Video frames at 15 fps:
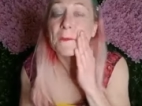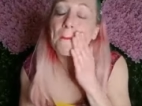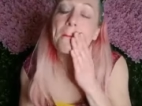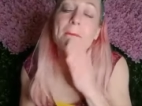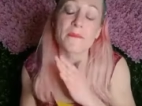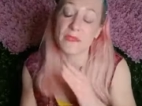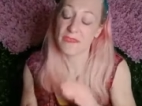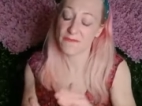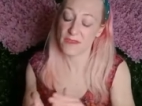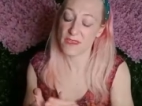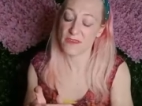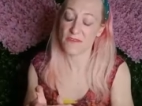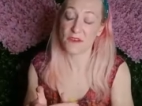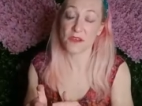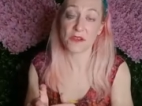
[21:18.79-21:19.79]
If you hear any
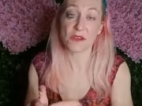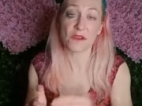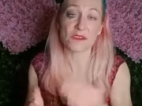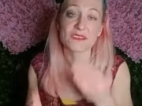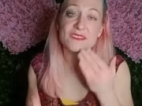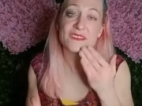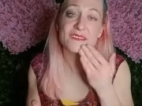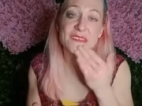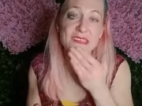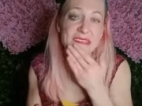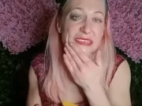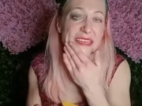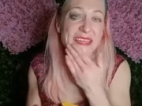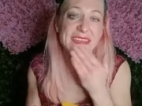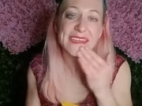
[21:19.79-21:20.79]
noises, it's our